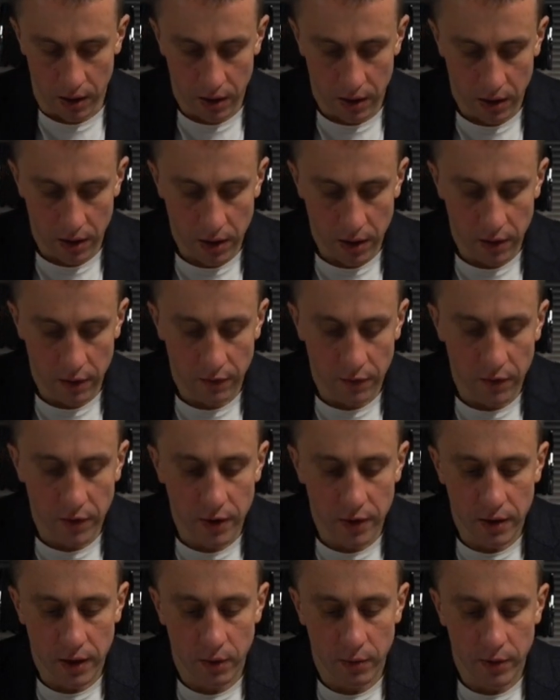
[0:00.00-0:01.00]
And
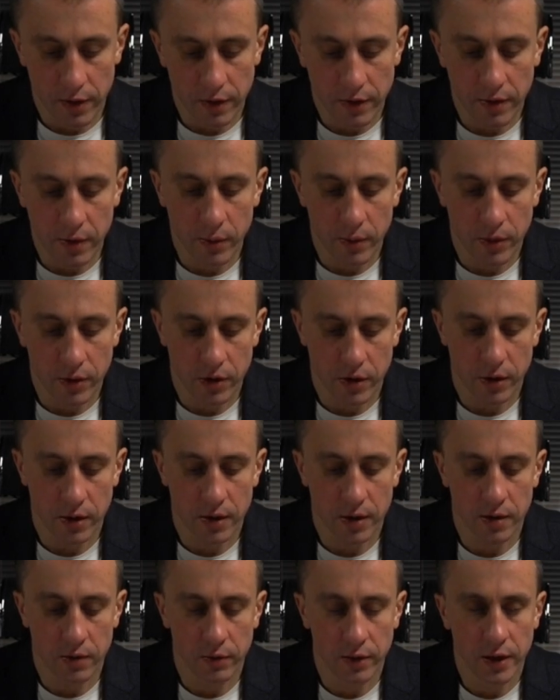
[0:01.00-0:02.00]
this KYC, which
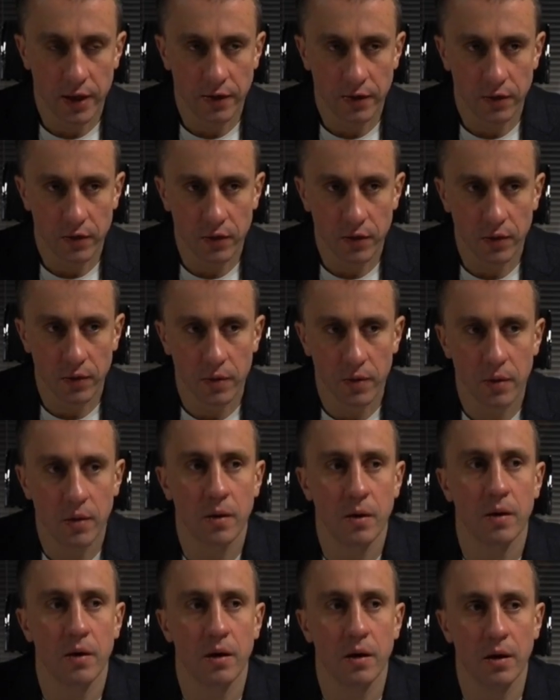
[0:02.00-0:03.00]
is related to
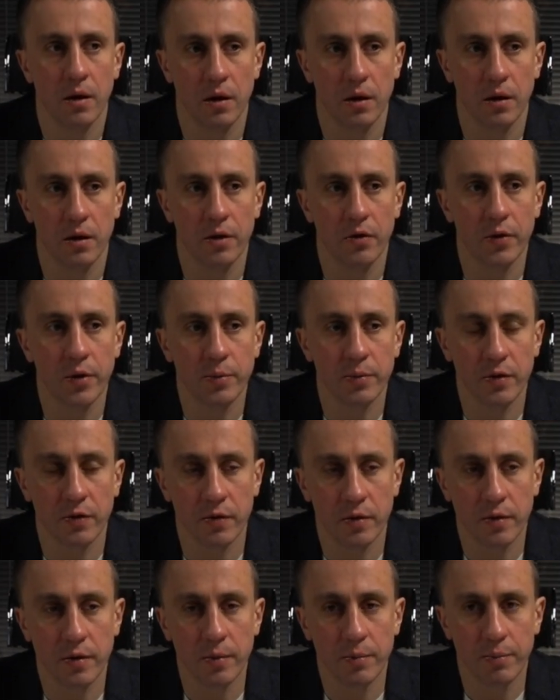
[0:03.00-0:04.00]
crypto
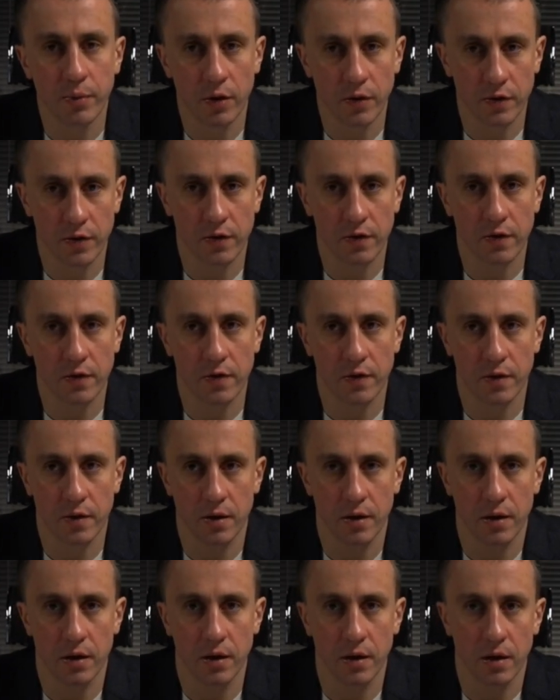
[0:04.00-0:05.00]
deposits,
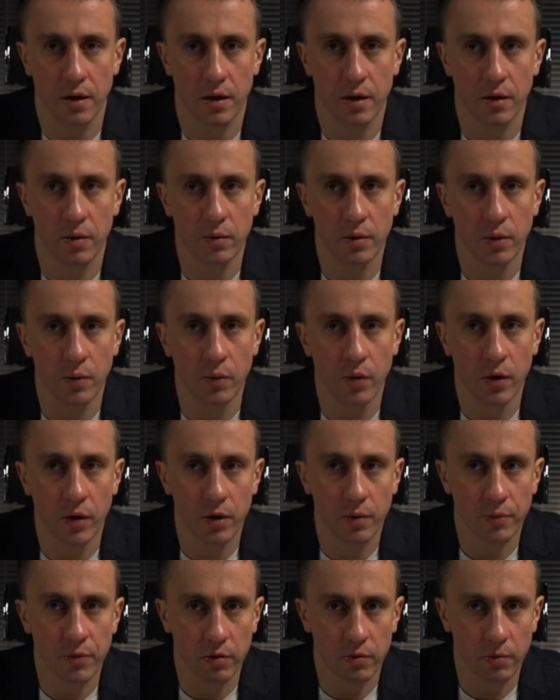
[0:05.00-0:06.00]
will
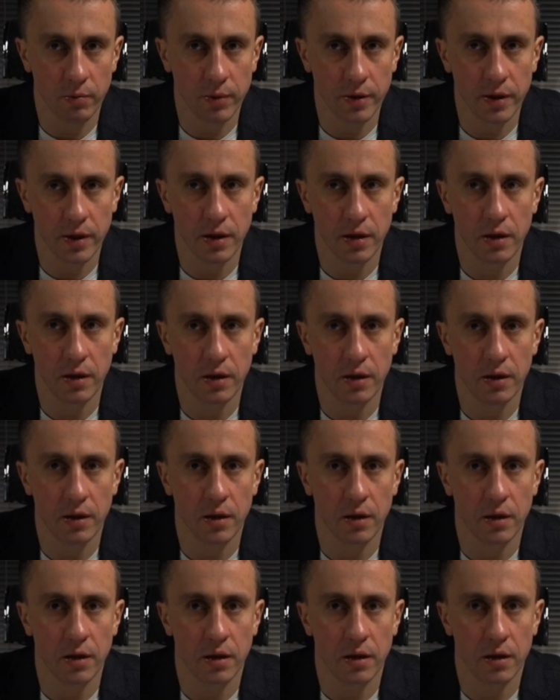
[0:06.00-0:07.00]
work probably
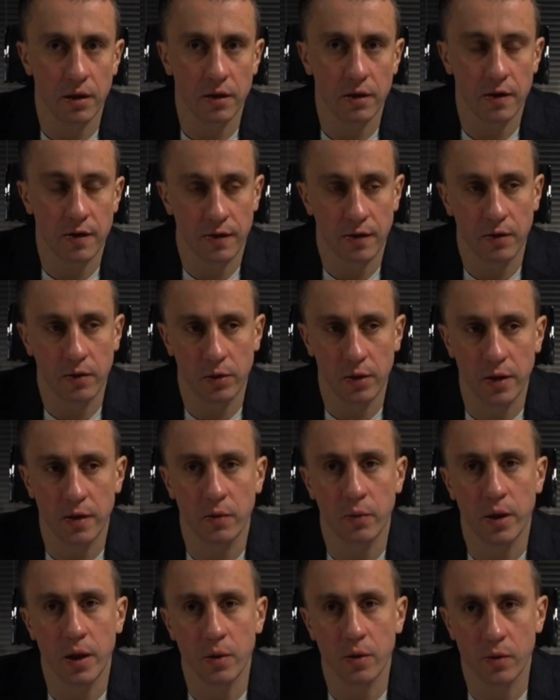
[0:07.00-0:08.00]
in a decentralized
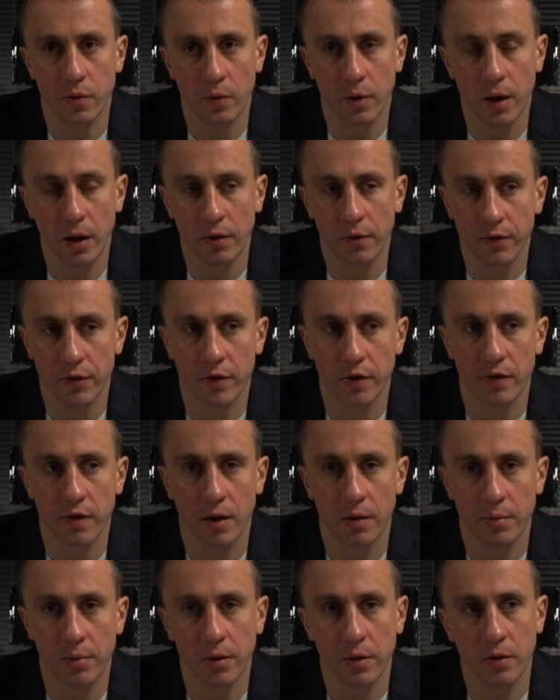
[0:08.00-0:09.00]
way as well. For
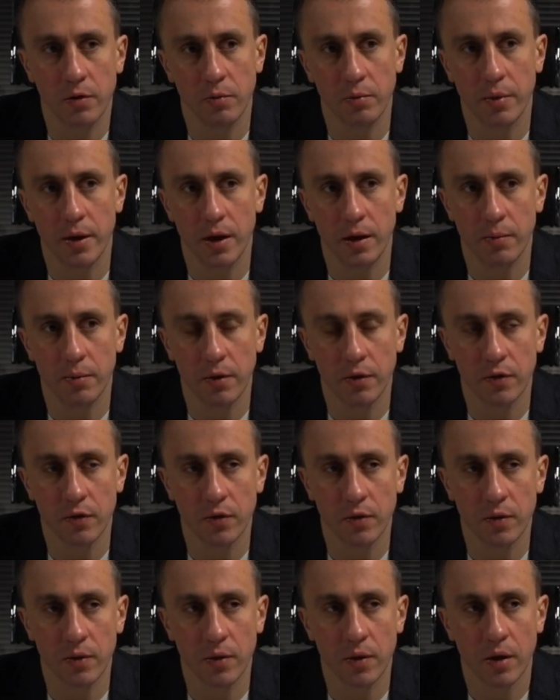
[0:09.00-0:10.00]
example, you'll be able
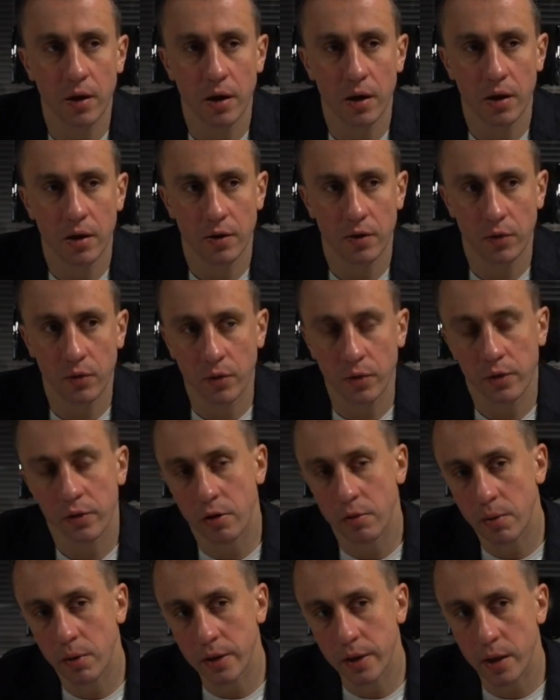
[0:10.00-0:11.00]
to do
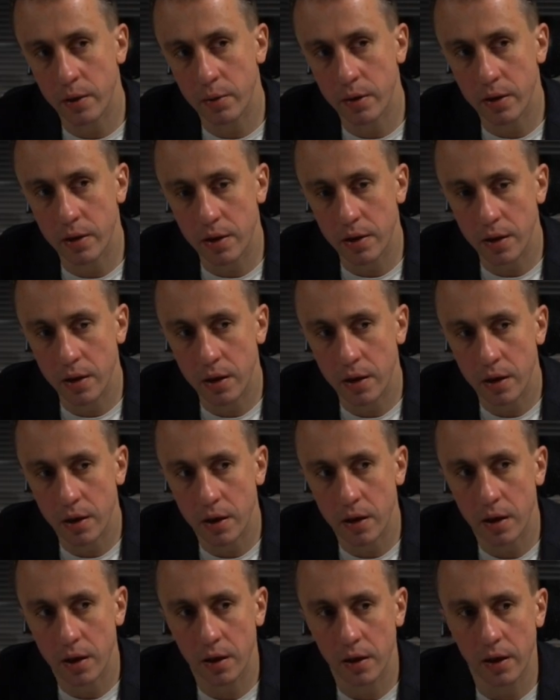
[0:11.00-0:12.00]
normal KYC,
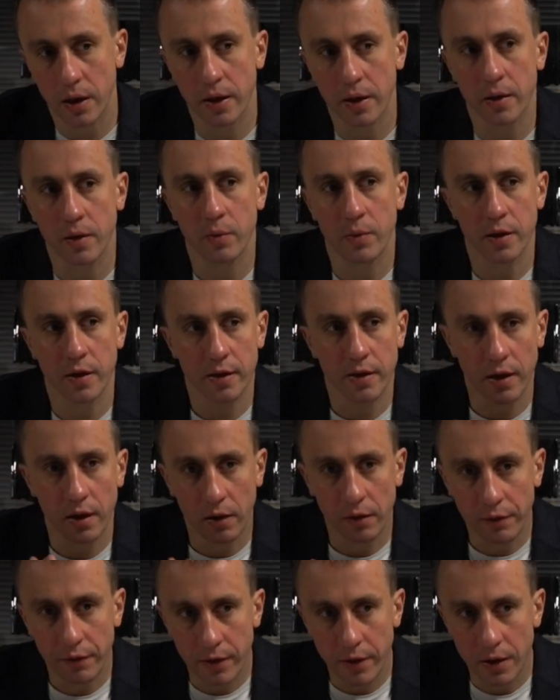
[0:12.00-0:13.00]
like with a
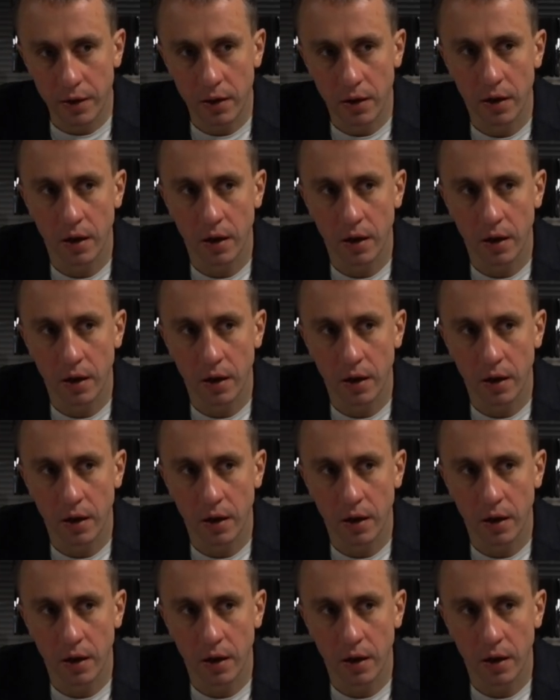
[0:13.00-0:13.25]
selfie,